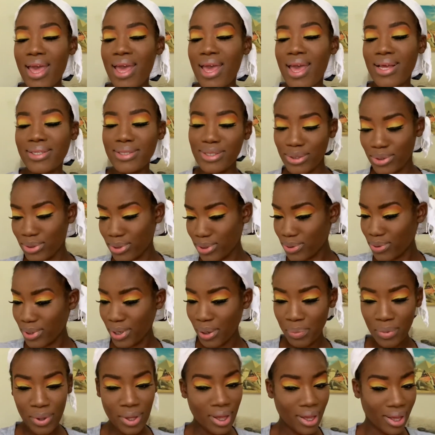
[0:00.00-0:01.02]
the arc
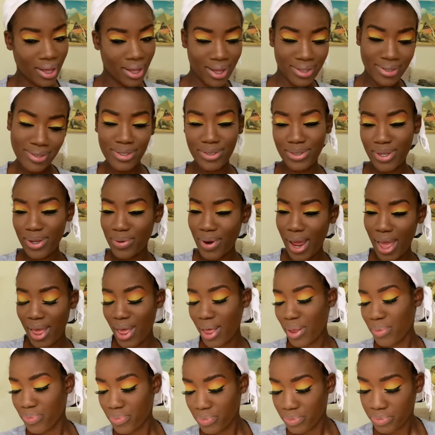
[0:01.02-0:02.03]
of my brows.
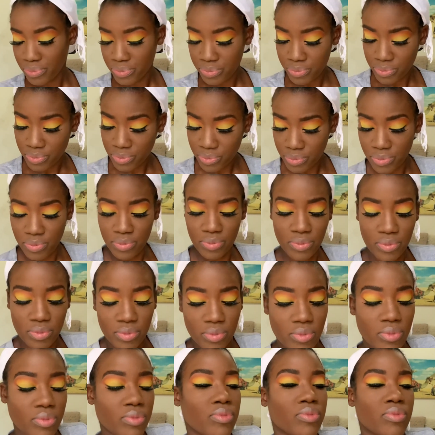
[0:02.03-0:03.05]

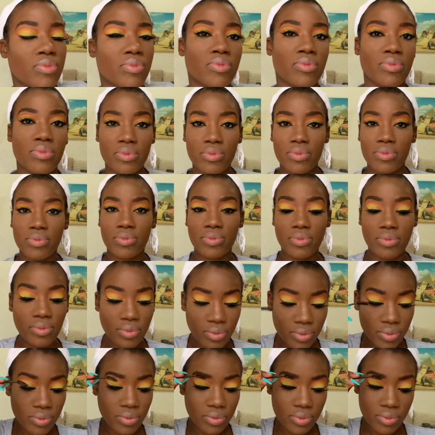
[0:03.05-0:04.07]
Then
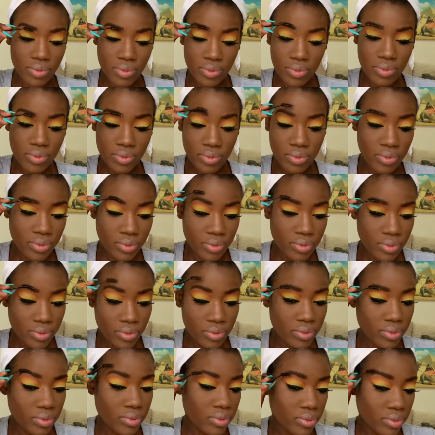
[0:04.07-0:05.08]
I'll just have my
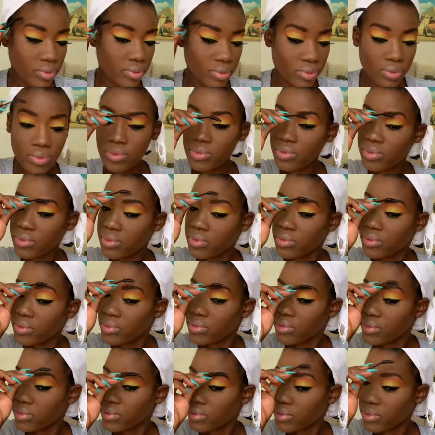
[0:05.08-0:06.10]
setting spray and
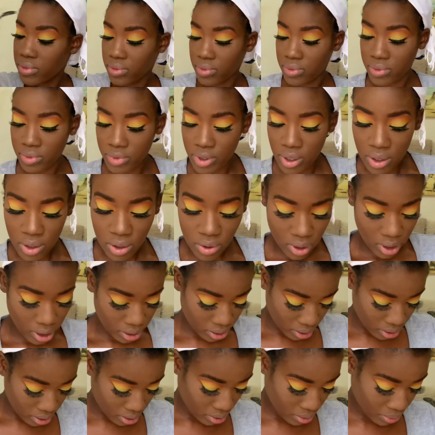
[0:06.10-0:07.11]
we'll be done.
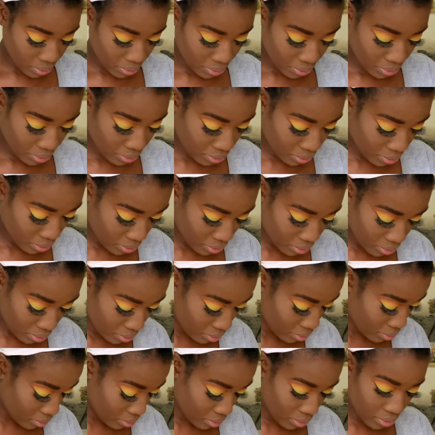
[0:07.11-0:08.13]
So
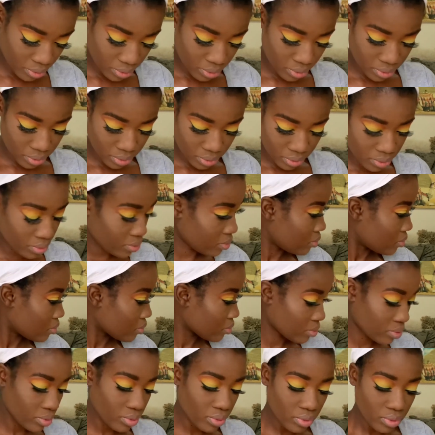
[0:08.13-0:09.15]
get ready to see
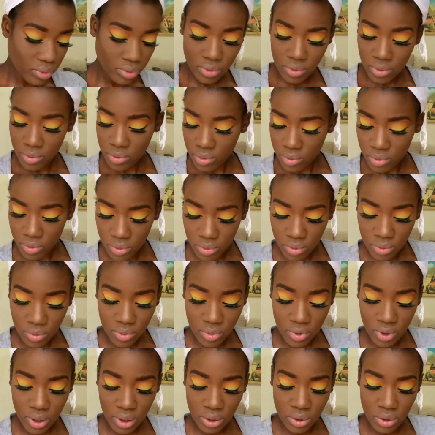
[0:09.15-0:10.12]
the final look.